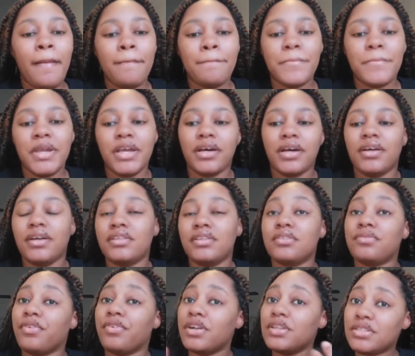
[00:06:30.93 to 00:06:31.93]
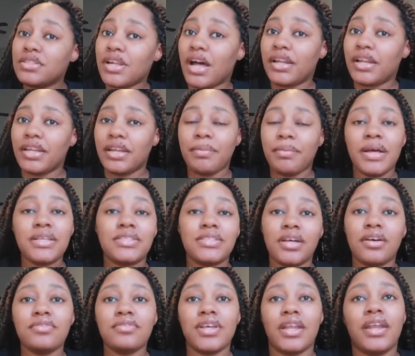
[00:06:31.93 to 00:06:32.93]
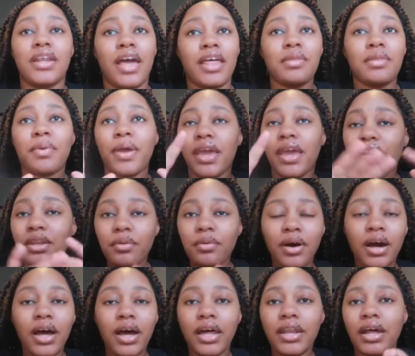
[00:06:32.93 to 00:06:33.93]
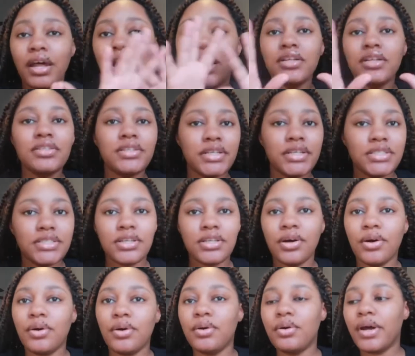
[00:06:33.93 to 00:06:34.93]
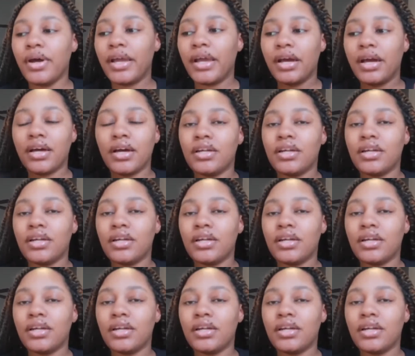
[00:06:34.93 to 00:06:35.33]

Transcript: because first I did it myself, so I didn't have to pay anyone $180,